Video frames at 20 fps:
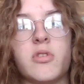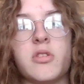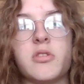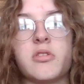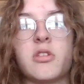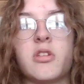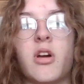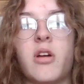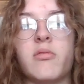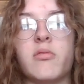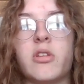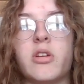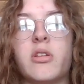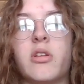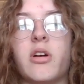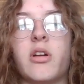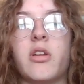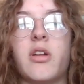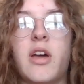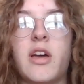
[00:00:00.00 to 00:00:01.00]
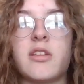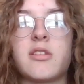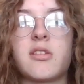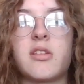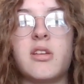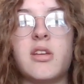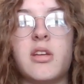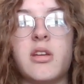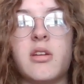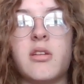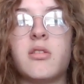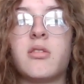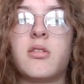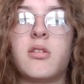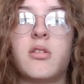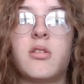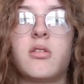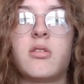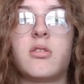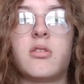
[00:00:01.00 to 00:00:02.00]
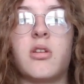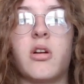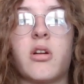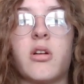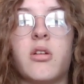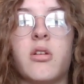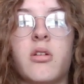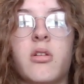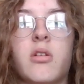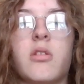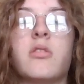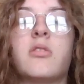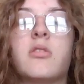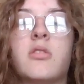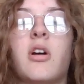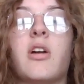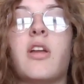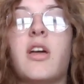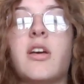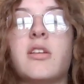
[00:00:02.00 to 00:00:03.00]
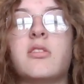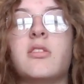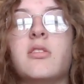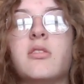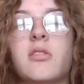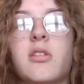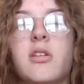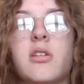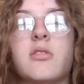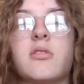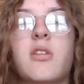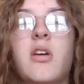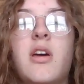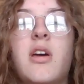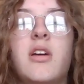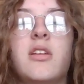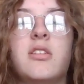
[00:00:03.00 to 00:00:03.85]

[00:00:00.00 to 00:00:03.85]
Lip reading: visitgavle.se says,